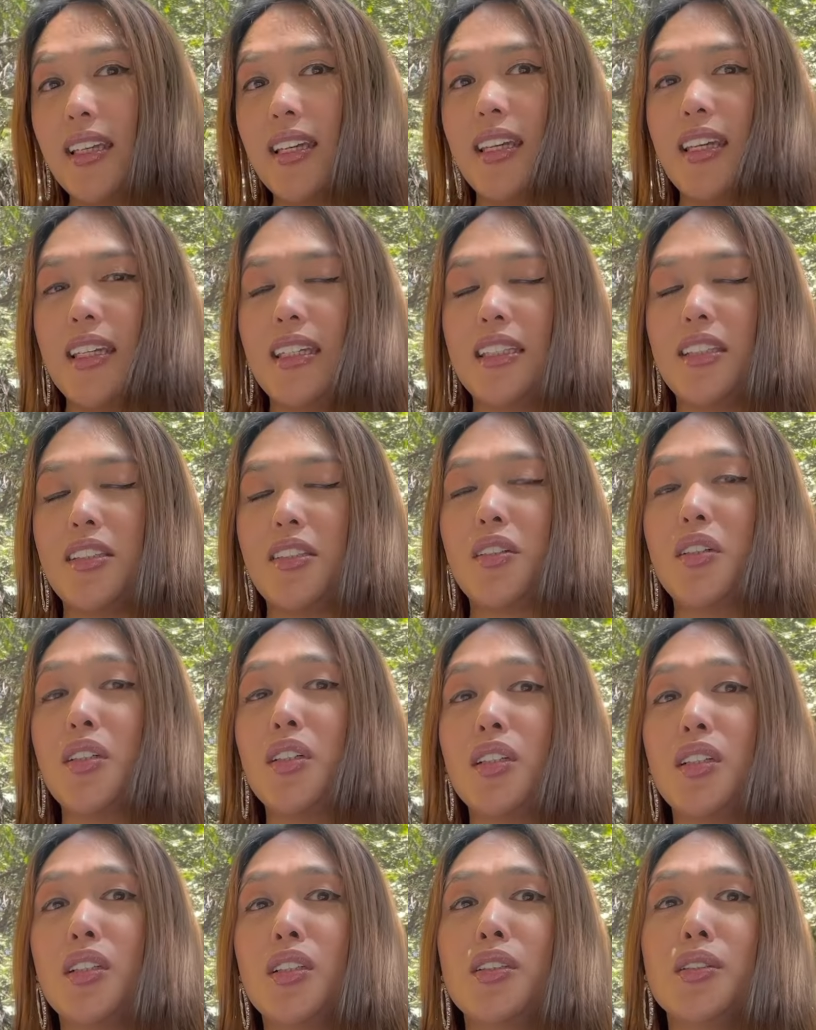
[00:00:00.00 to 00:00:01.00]
it's
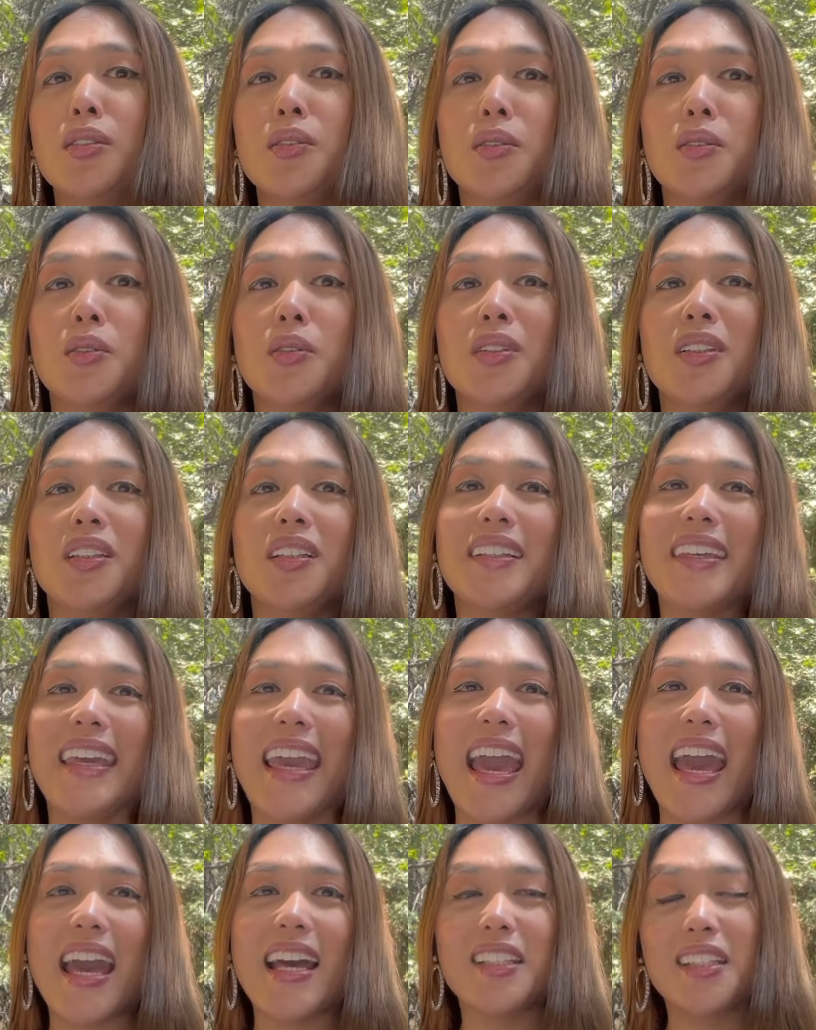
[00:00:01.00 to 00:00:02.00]

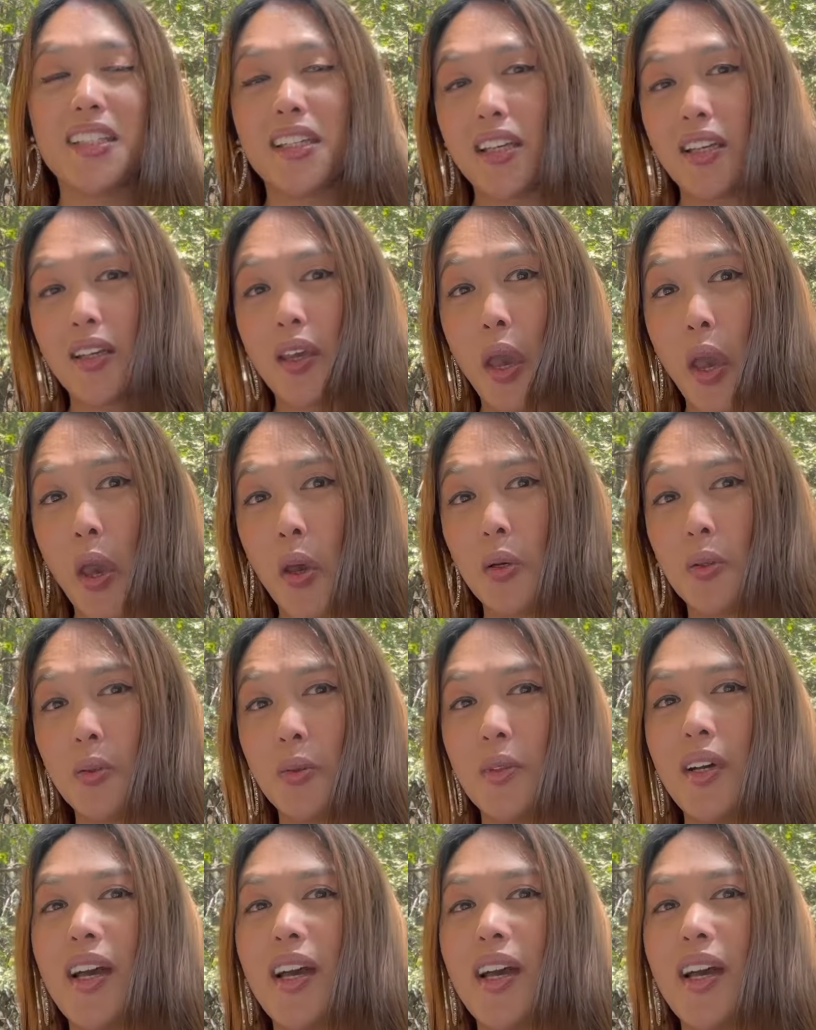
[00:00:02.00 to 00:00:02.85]
Koolkatkoo.